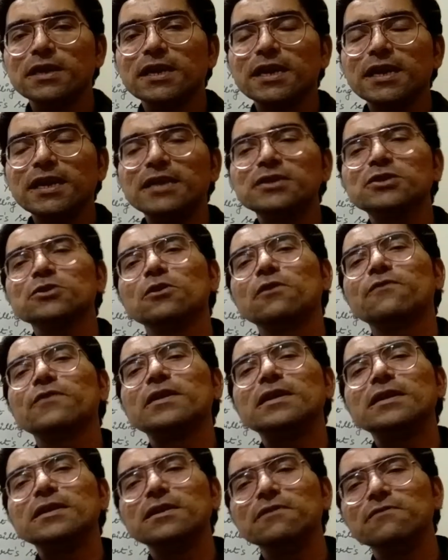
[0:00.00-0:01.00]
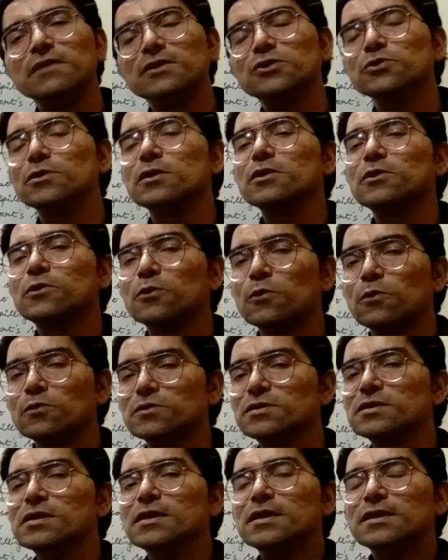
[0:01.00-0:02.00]
Age of an individual
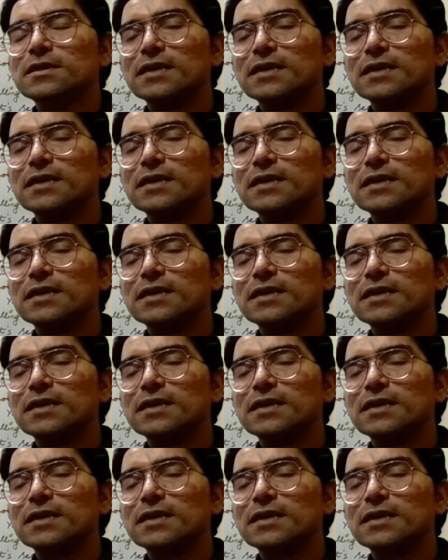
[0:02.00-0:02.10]
grows.